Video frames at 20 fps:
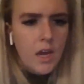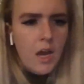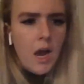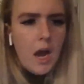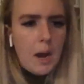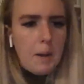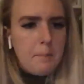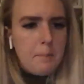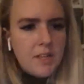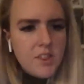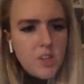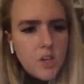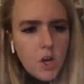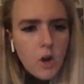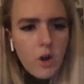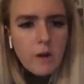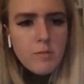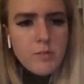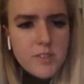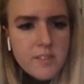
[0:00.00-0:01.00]
A month ago,
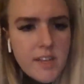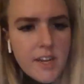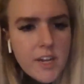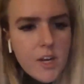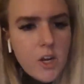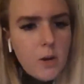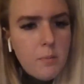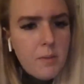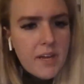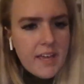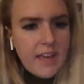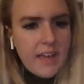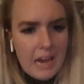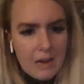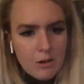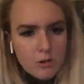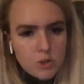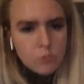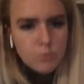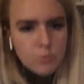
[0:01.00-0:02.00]
I was sitting on my
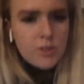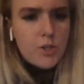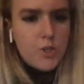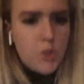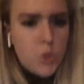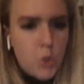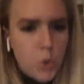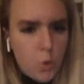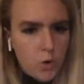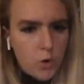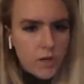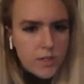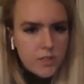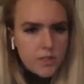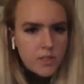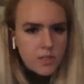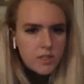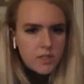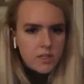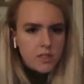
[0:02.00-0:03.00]
couch with a torn
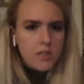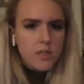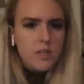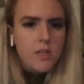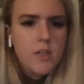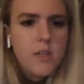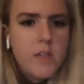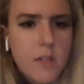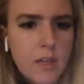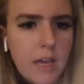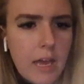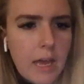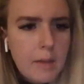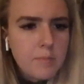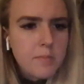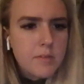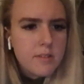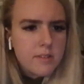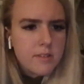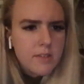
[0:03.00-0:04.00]

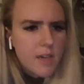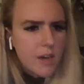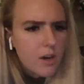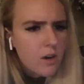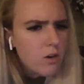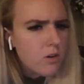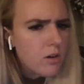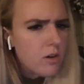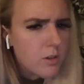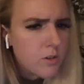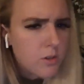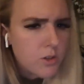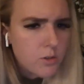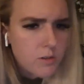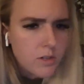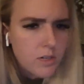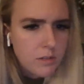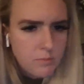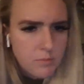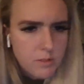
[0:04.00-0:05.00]
MCL. I don't know what
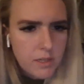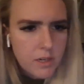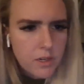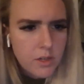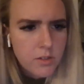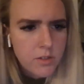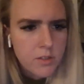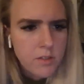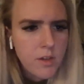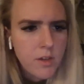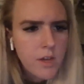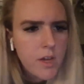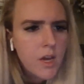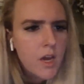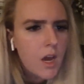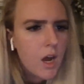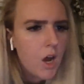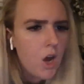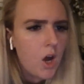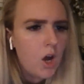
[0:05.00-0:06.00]
an MCL is.
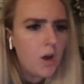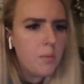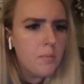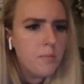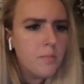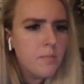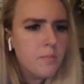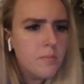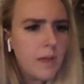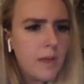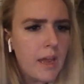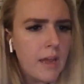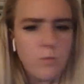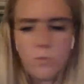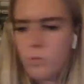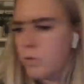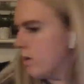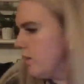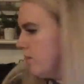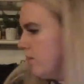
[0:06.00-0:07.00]
And
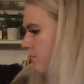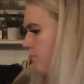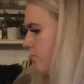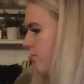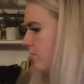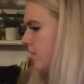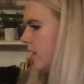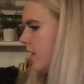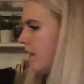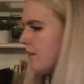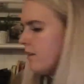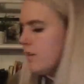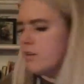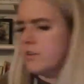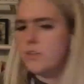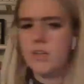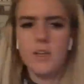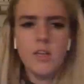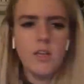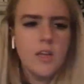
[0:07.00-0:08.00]
work. Get out of here,
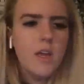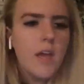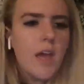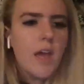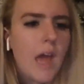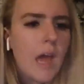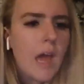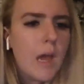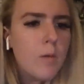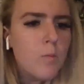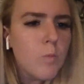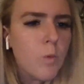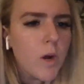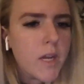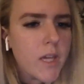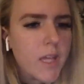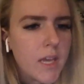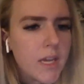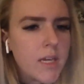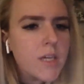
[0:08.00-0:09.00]
Tay. And
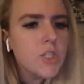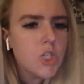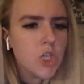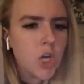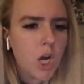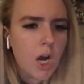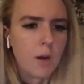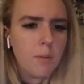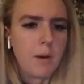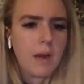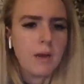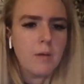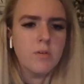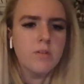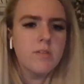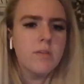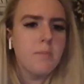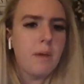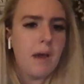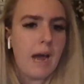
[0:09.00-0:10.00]
working a job I
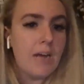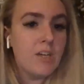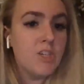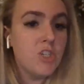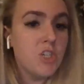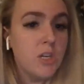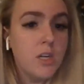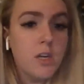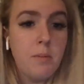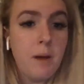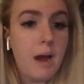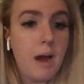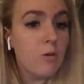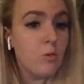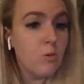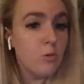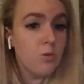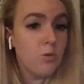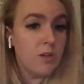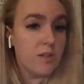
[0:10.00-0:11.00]
wasn't passionate about.
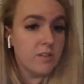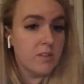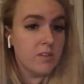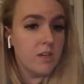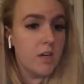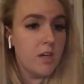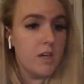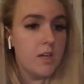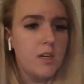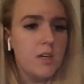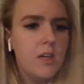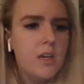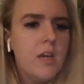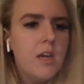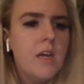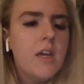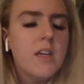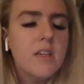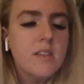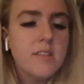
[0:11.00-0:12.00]
Ooh, that's good.
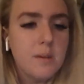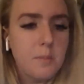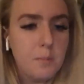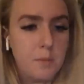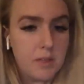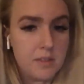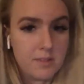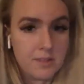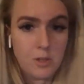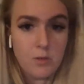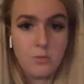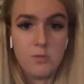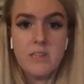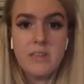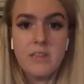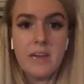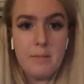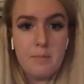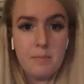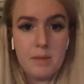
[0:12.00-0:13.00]
Because somebody's going to read
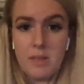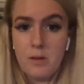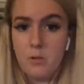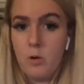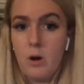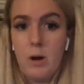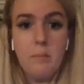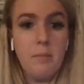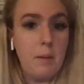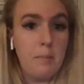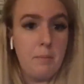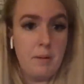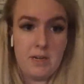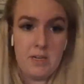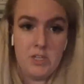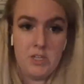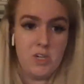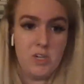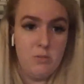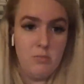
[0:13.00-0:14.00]
that and be like, well, I'm not
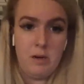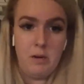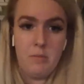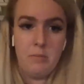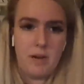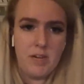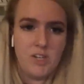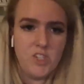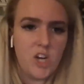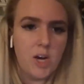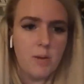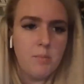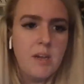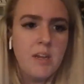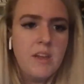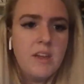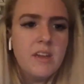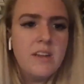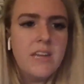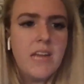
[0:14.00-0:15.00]
passionate about my job.
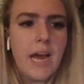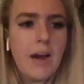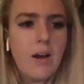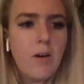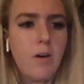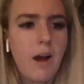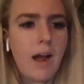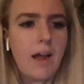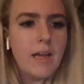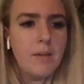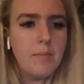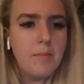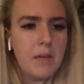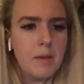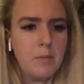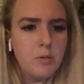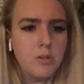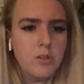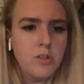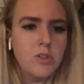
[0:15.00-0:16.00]
Now I am
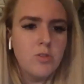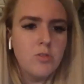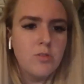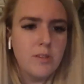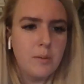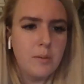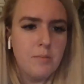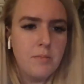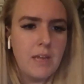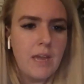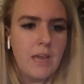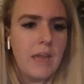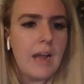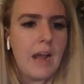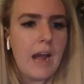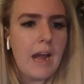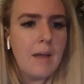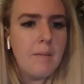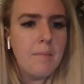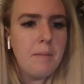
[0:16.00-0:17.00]
able to do something
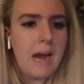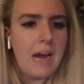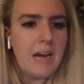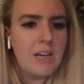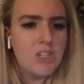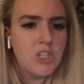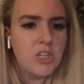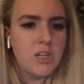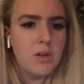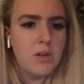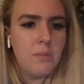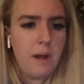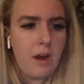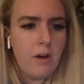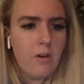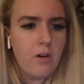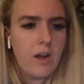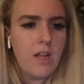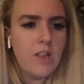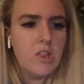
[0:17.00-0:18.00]
I am passionate about.
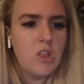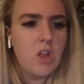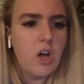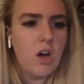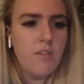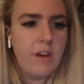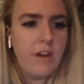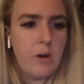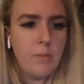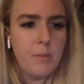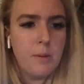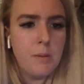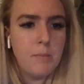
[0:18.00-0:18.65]
I love helping